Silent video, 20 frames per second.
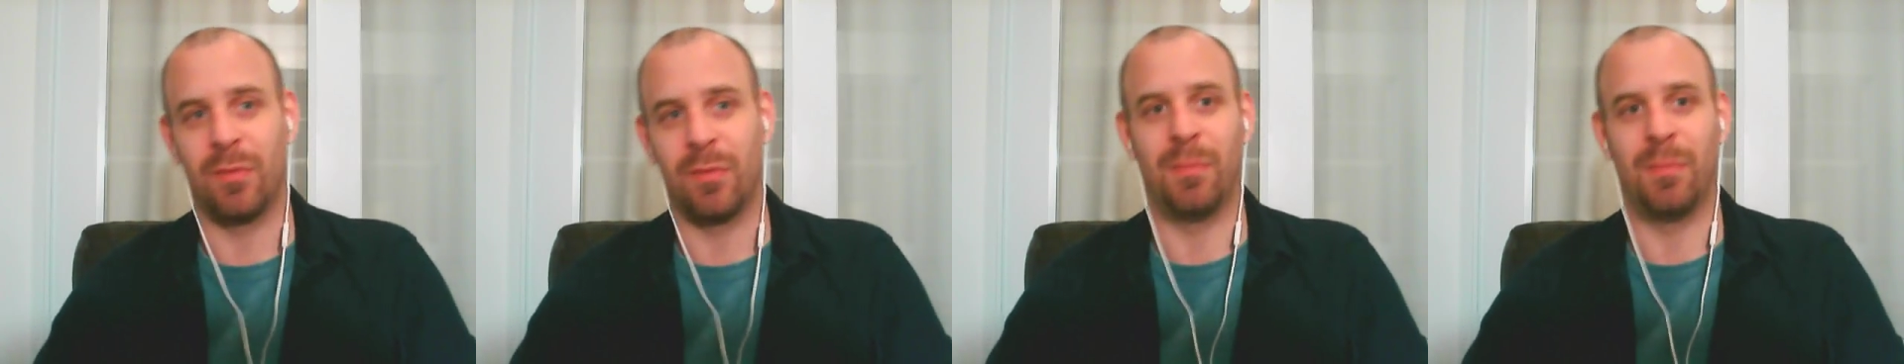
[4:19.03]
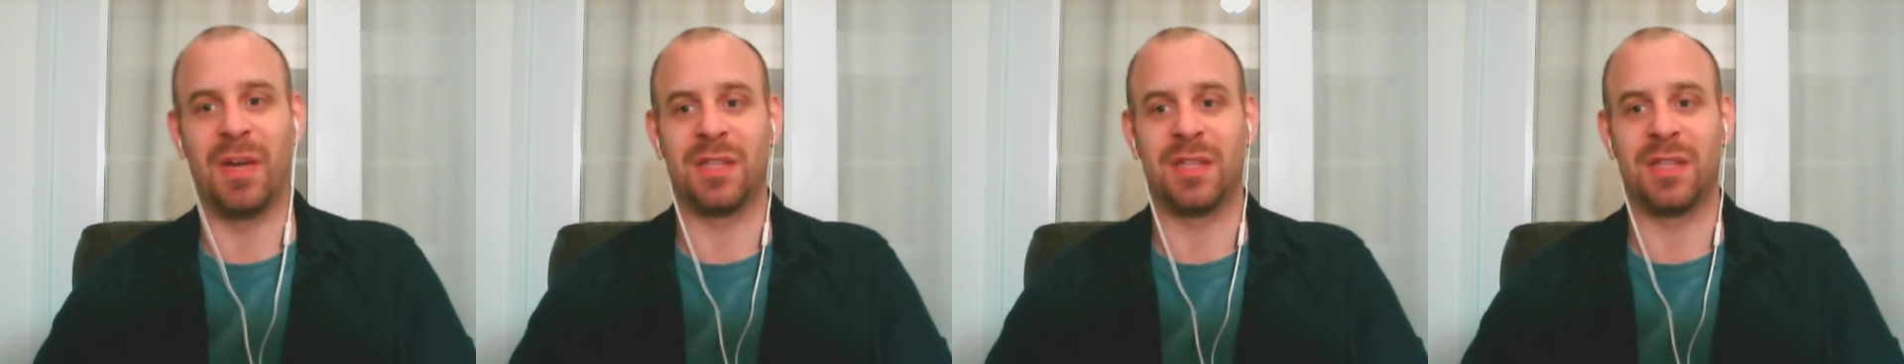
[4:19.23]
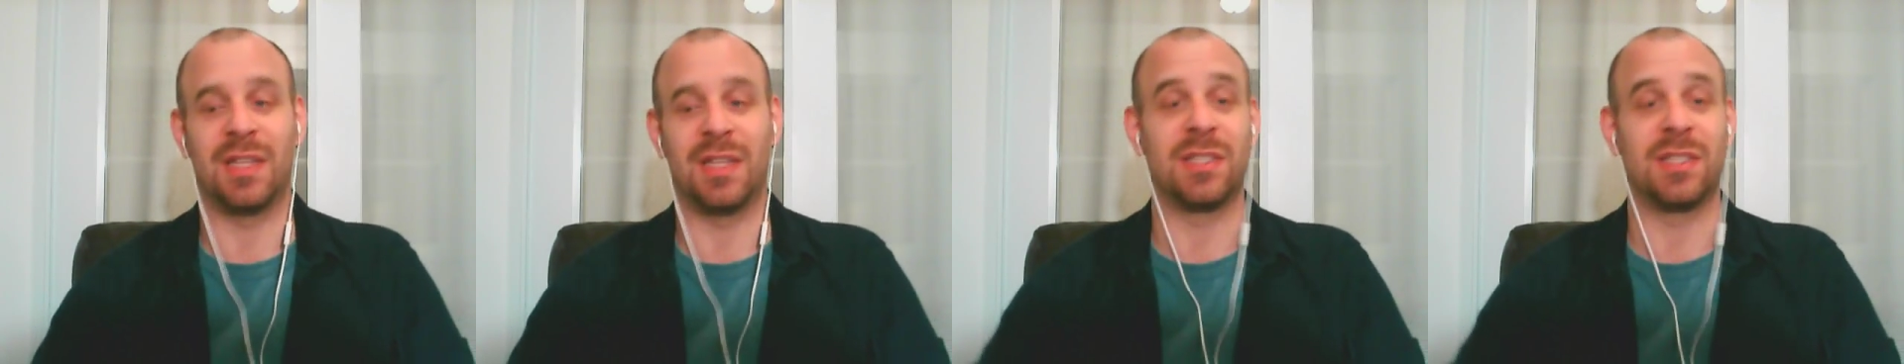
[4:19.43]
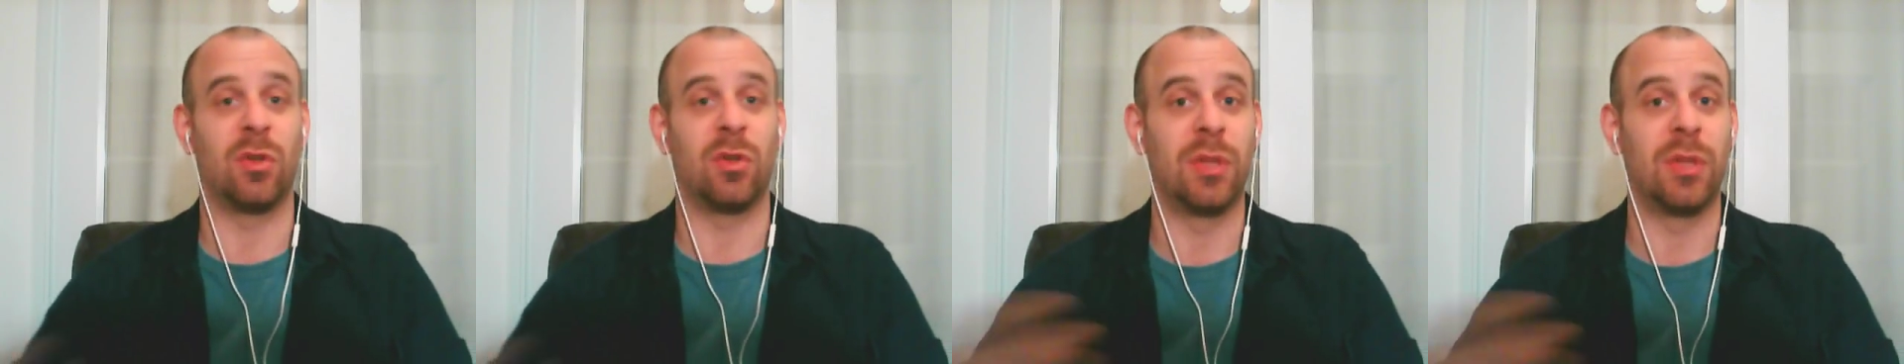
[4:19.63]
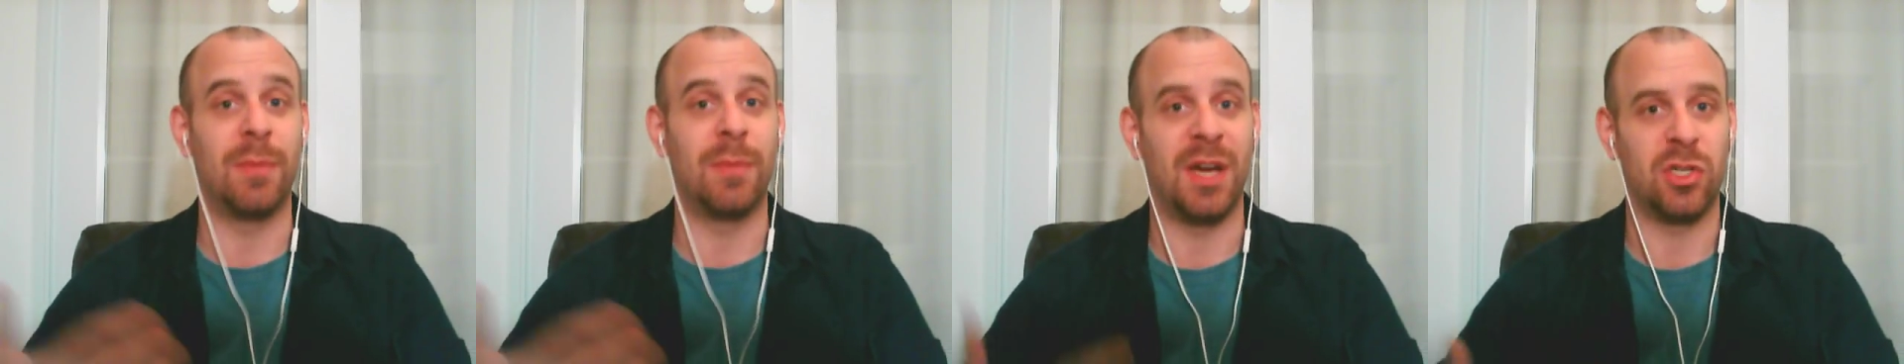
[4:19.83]
but that's
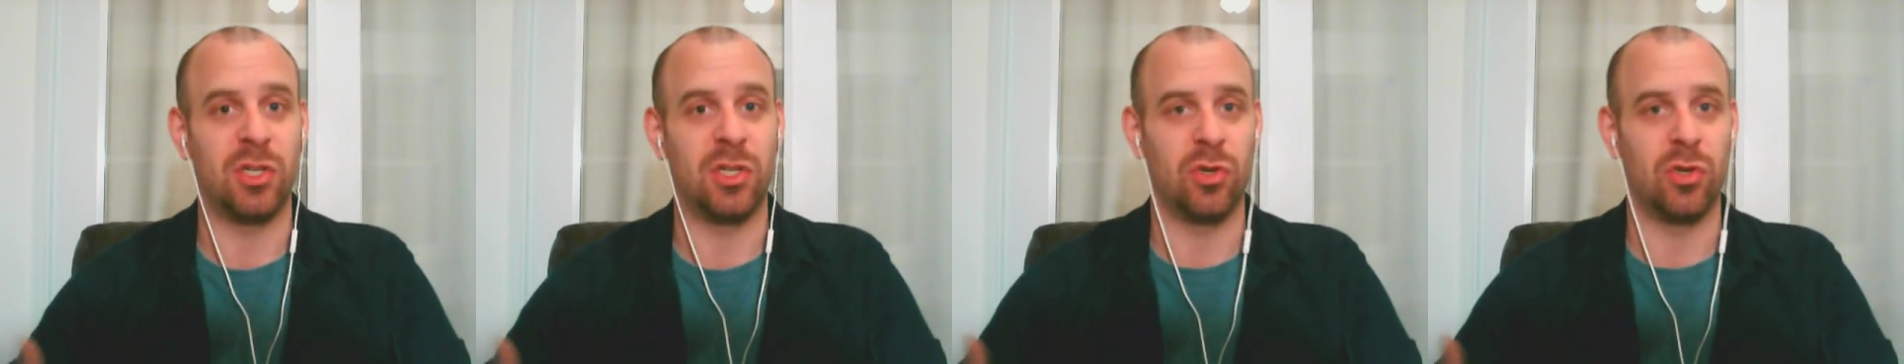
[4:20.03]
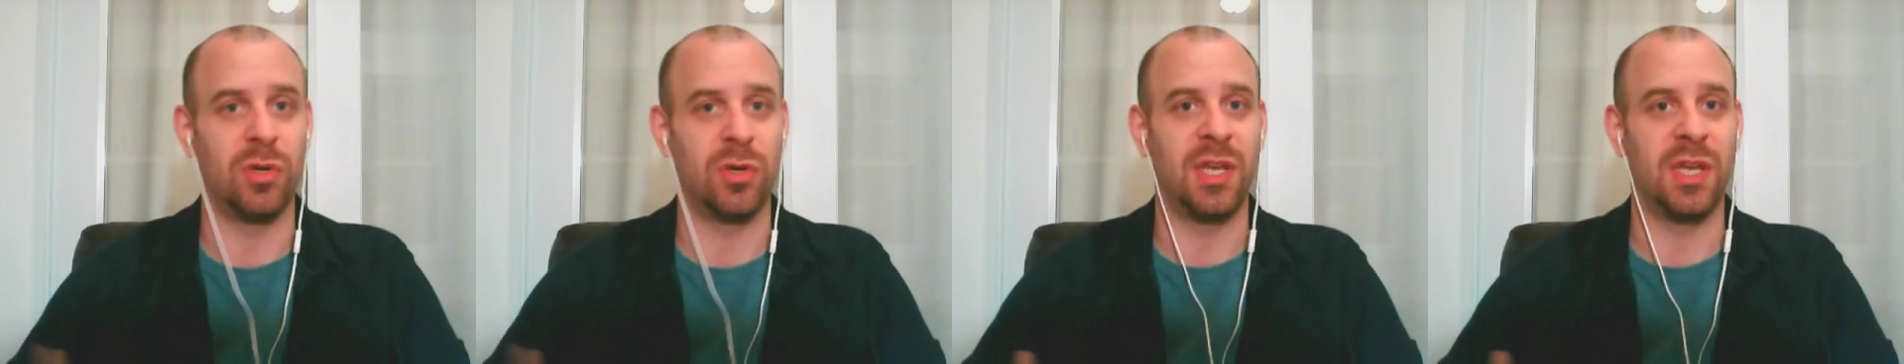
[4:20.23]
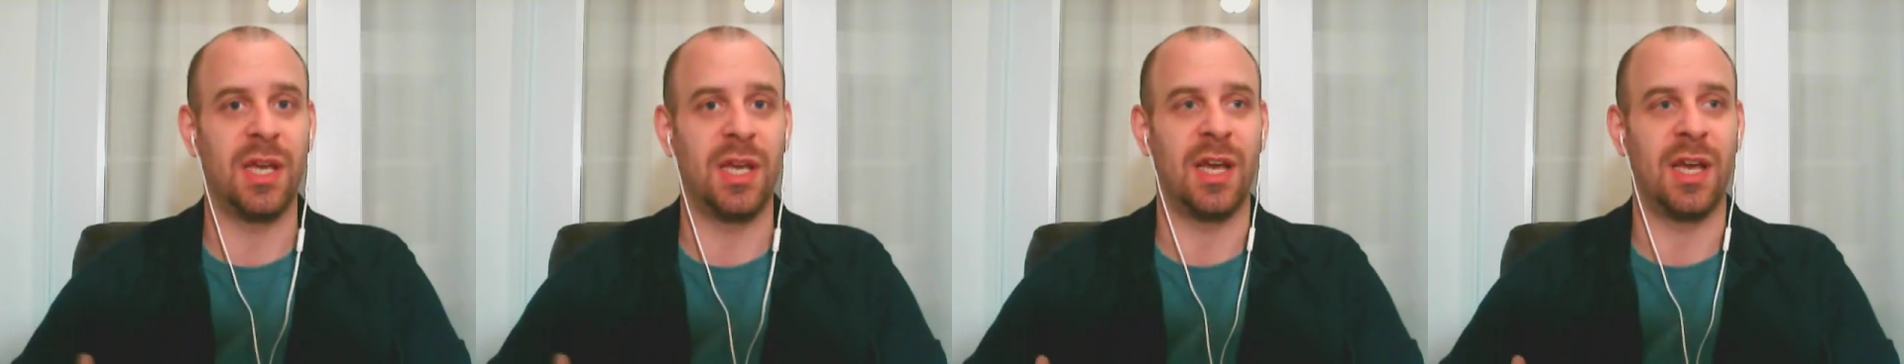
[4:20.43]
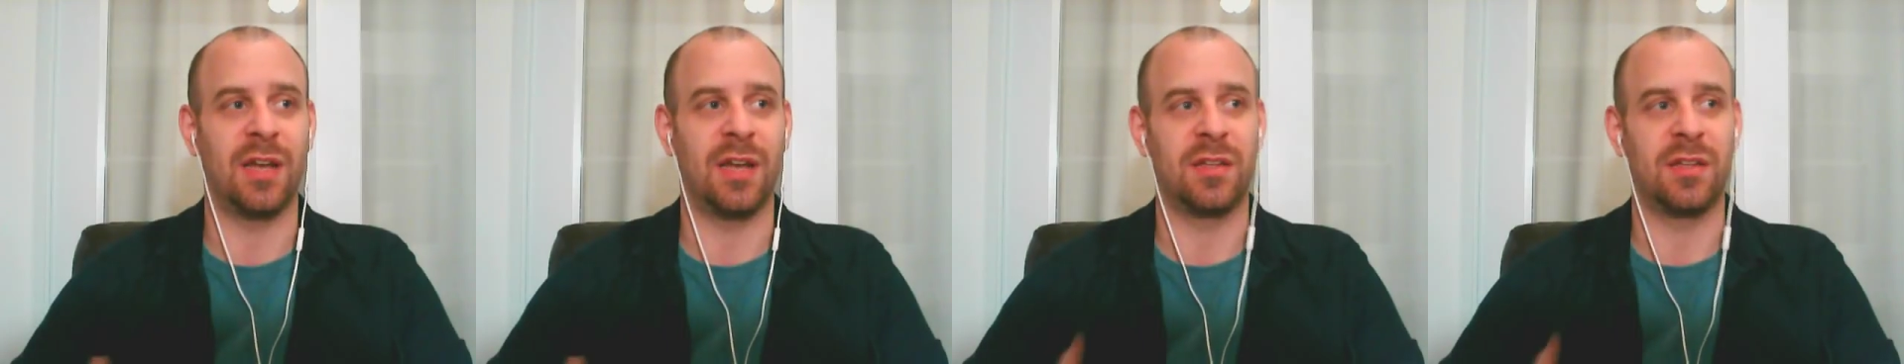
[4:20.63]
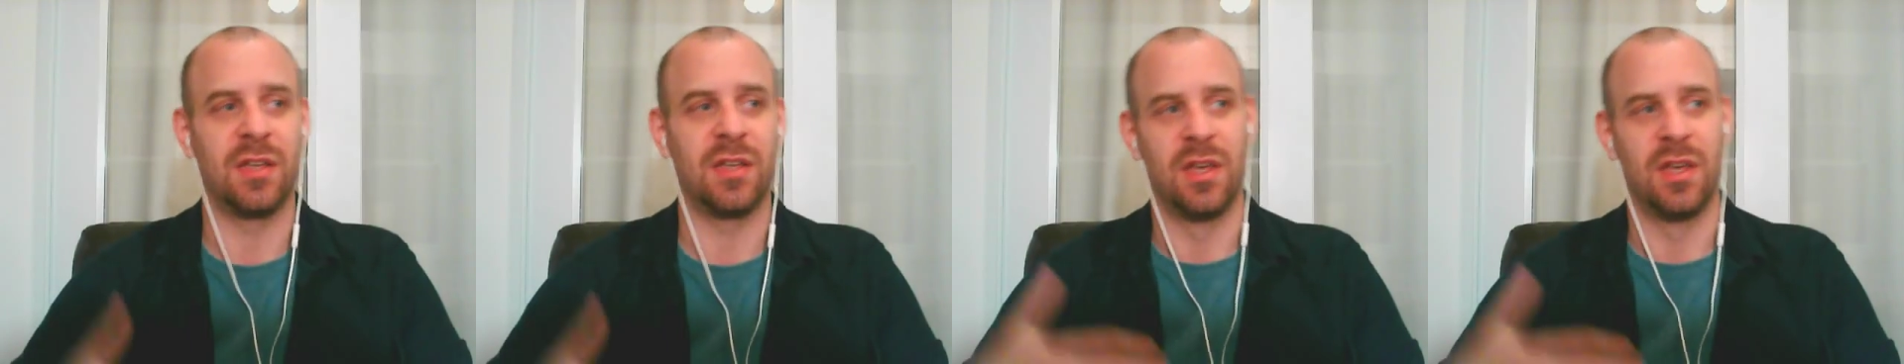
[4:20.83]
only my journey, and